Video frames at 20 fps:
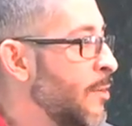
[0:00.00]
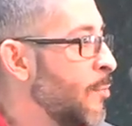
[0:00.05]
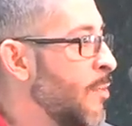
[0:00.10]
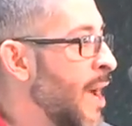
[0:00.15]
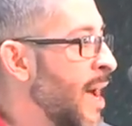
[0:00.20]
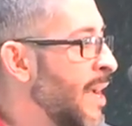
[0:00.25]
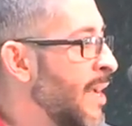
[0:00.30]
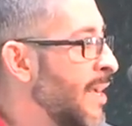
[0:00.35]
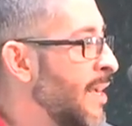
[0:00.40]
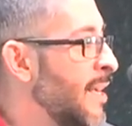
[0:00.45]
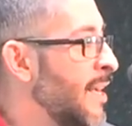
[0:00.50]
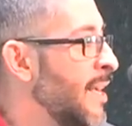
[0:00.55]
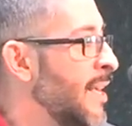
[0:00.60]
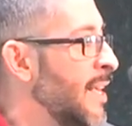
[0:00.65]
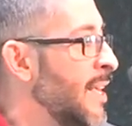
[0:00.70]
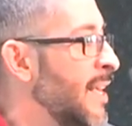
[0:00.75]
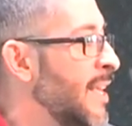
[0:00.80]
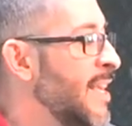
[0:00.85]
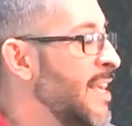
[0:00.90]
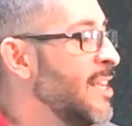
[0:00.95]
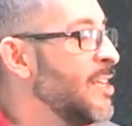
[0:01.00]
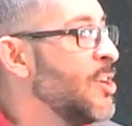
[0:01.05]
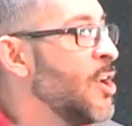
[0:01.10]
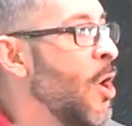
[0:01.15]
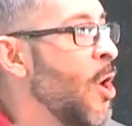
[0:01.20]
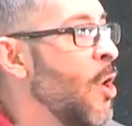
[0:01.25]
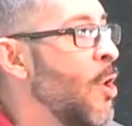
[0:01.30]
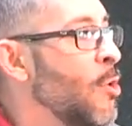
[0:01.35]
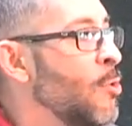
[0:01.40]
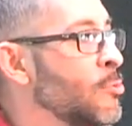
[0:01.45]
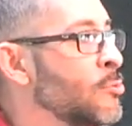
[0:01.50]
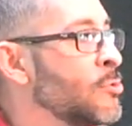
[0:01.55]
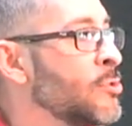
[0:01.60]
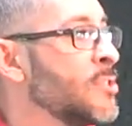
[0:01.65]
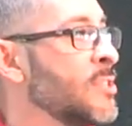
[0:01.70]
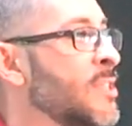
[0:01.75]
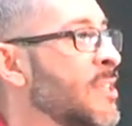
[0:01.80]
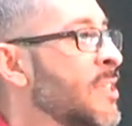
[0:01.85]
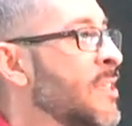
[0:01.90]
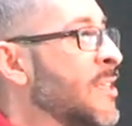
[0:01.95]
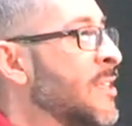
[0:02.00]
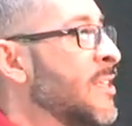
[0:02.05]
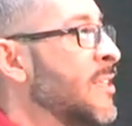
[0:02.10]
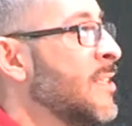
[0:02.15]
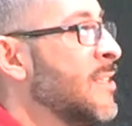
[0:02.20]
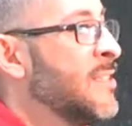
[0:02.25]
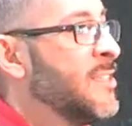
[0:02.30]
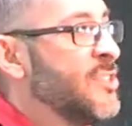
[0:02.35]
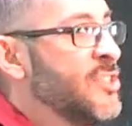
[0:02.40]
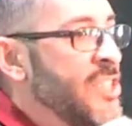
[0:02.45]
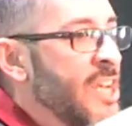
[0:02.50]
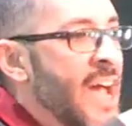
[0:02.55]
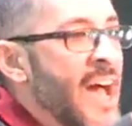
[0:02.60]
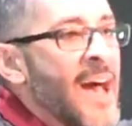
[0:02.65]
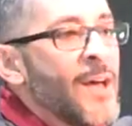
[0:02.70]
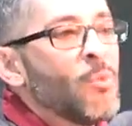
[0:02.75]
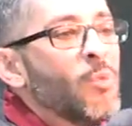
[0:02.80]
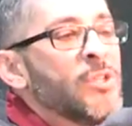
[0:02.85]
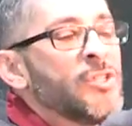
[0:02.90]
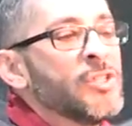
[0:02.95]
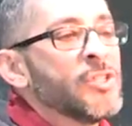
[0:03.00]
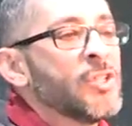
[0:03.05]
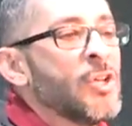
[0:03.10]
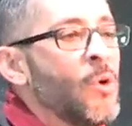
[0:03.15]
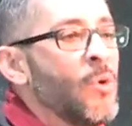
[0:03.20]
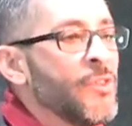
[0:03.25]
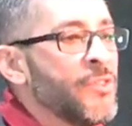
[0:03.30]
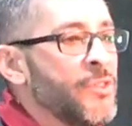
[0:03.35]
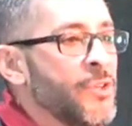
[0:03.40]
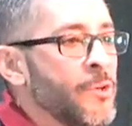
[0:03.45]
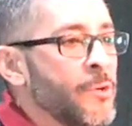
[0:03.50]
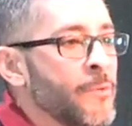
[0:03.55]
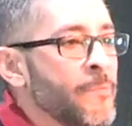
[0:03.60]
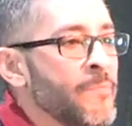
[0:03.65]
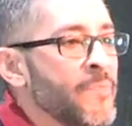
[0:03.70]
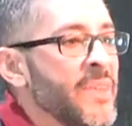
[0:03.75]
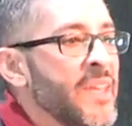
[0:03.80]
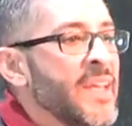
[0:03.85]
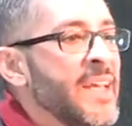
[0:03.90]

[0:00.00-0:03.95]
right? He knows, Chad, what you're going through.